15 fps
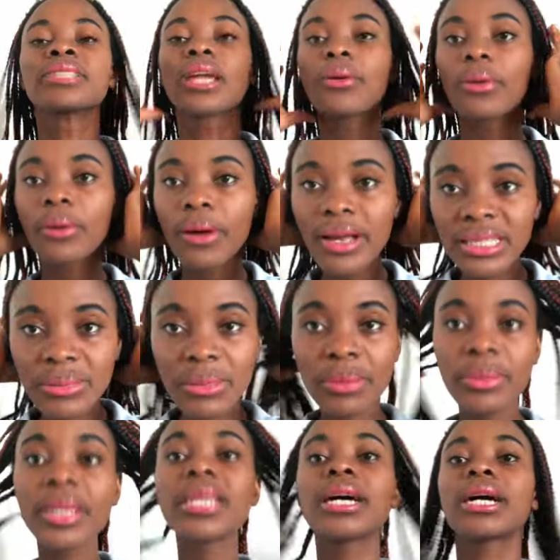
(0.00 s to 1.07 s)
It requires me
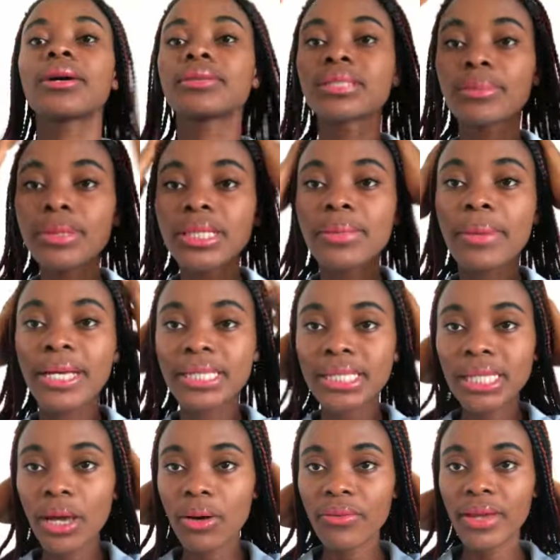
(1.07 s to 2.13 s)
being accountable to
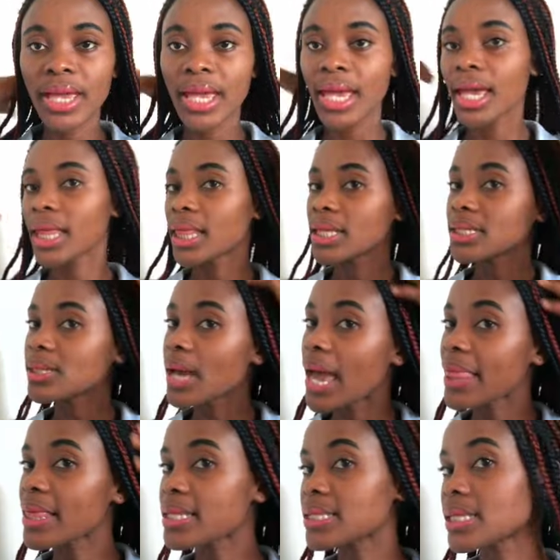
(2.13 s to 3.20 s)
myself and then to
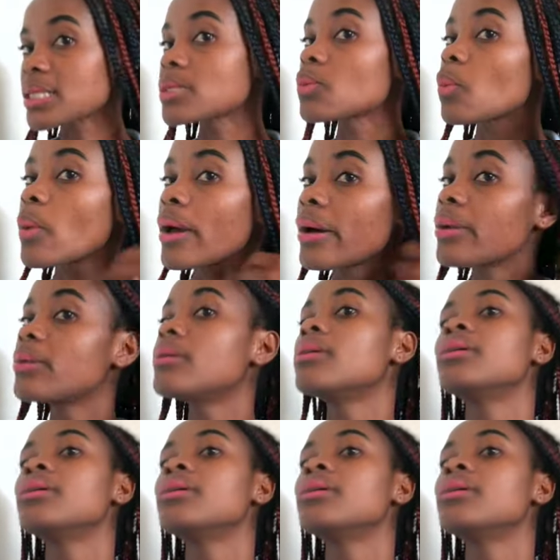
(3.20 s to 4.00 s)
others as well.